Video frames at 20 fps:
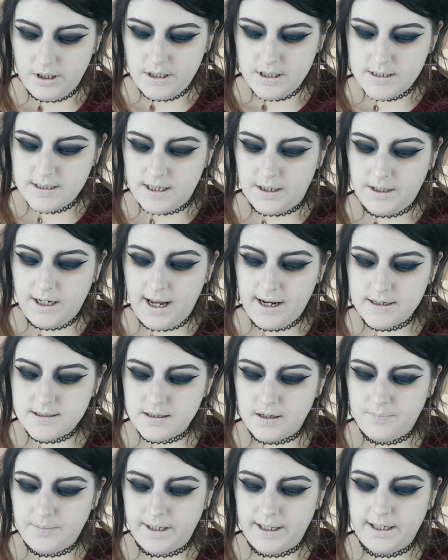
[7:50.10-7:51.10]
So next
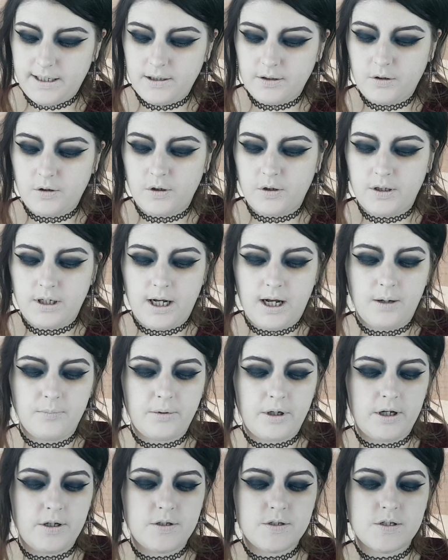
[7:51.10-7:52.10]
on my inner corner, I'm
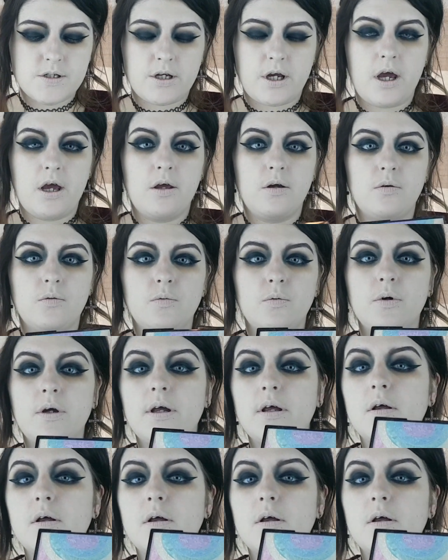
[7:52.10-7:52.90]
going to go